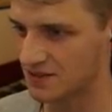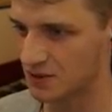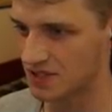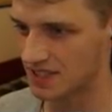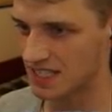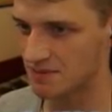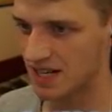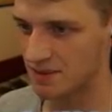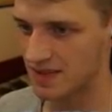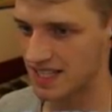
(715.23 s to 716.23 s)
Unfortunately, this
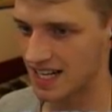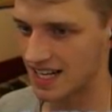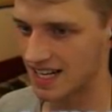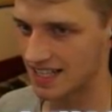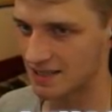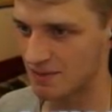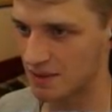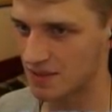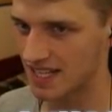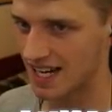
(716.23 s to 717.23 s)
might be uh, this
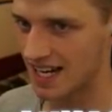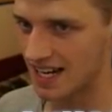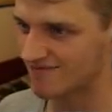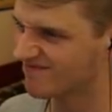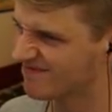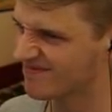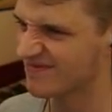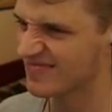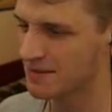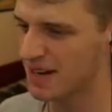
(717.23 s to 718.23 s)
might be uh,
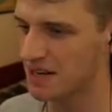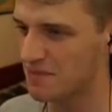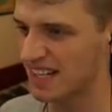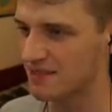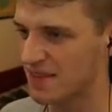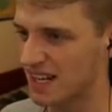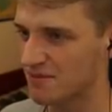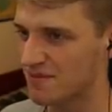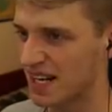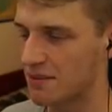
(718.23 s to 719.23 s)
I might have made
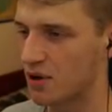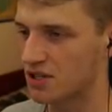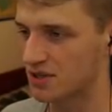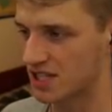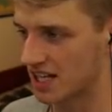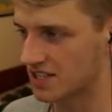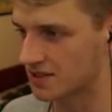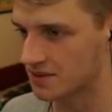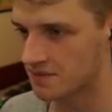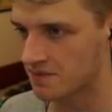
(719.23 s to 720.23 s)
made, made an impossible challenge here.